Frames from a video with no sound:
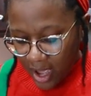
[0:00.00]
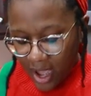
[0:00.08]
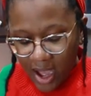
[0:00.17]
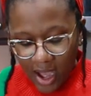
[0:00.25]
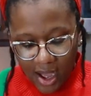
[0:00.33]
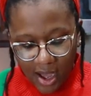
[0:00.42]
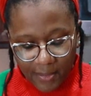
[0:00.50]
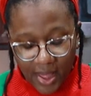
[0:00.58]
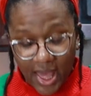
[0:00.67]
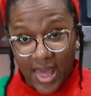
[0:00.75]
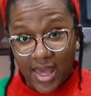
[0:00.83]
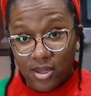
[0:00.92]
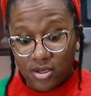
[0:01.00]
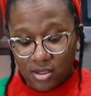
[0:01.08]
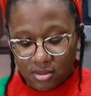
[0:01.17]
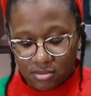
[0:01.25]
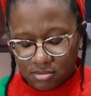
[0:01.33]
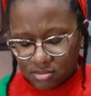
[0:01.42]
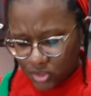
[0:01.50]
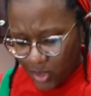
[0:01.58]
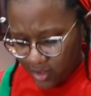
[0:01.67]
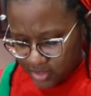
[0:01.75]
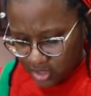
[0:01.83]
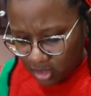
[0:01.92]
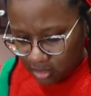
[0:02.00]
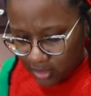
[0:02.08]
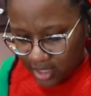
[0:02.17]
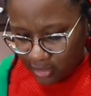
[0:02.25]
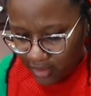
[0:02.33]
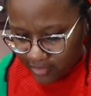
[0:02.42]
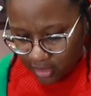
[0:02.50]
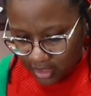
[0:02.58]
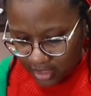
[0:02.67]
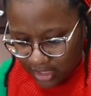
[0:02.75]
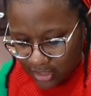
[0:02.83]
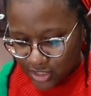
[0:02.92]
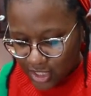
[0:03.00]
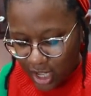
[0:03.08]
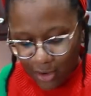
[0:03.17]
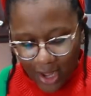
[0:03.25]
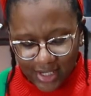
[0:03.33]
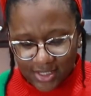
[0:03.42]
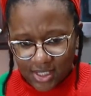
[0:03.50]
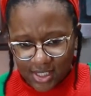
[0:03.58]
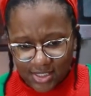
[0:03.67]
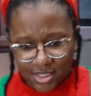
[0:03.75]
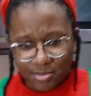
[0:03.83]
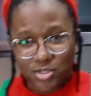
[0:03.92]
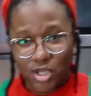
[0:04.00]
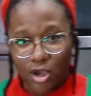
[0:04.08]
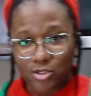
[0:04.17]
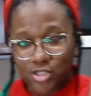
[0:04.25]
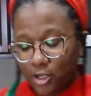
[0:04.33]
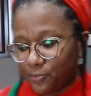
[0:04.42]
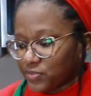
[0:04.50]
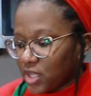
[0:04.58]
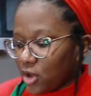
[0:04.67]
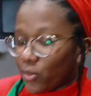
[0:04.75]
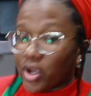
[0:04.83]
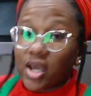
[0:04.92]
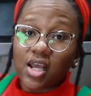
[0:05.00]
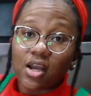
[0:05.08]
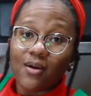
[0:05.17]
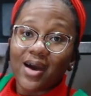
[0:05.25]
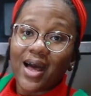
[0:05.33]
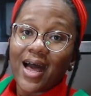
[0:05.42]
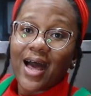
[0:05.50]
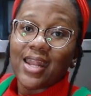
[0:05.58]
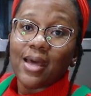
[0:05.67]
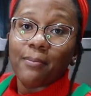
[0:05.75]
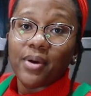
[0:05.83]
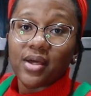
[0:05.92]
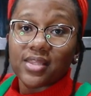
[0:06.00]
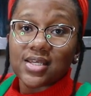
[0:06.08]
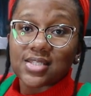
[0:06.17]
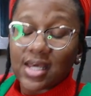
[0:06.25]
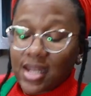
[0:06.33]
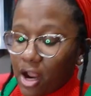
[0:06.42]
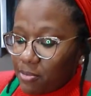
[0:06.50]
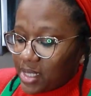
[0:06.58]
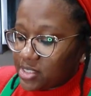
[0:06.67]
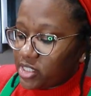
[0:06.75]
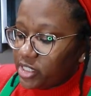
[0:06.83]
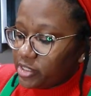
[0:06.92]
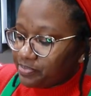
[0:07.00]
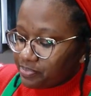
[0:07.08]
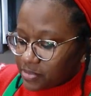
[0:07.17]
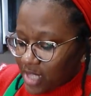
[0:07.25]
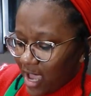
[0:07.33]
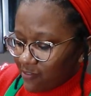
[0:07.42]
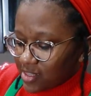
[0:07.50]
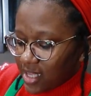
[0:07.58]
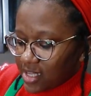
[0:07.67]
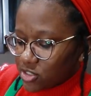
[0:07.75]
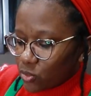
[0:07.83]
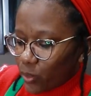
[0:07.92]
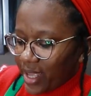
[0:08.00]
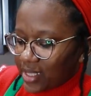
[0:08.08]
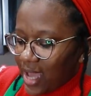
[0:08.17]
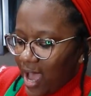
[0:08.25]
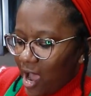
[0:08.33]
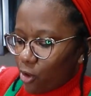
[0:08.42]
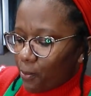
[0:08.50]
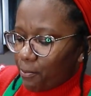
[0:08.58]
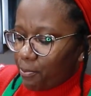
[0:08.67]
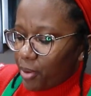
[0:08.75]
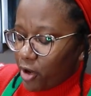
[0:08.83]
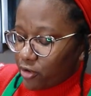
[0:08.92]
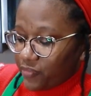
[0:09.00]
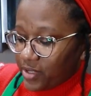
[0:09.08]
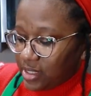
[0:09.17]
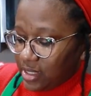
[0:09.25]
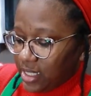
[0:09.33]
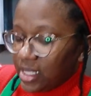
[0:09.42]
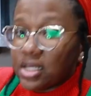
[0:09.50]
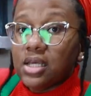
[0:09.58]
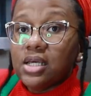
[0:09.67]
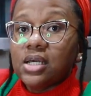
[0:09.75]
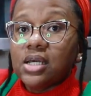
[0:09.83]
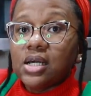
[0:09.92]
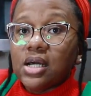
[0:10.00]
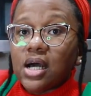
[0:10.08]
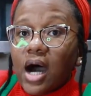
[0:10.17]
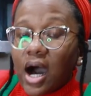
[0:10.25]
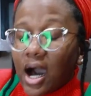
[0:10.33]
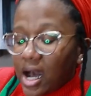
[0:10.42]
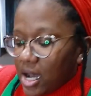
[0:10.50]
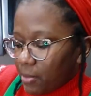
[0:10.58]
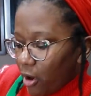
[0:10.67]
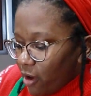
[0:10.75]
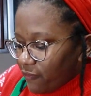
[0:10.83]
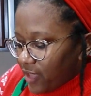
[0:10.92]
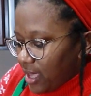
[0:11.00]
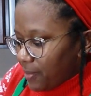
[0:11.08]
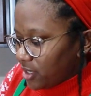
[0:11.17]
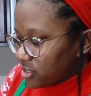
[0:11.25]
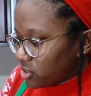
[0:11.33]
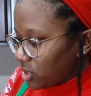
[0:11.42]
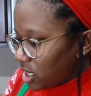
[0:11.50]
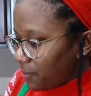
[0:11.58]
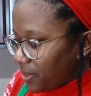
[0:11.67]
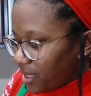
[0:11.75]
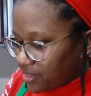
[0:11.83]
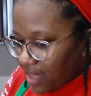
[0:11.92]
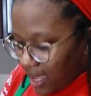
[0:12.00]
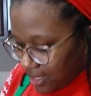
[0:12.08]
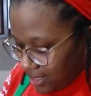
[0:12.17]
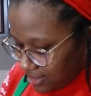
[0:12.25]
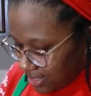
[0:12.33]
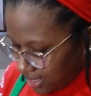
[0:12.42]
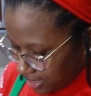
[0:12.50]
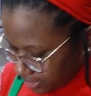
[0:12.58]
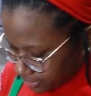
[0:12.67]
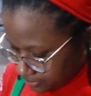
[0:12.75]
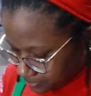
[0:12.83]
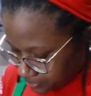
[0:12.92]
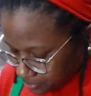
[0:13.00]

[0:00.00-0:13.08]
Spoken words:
And do I have salt? I don't have salt in here, so I need to get some salt. So we're gonna go ahead and put this in our mixer. Everything's weighed out perfectly off camera, so you're gonna put that in there.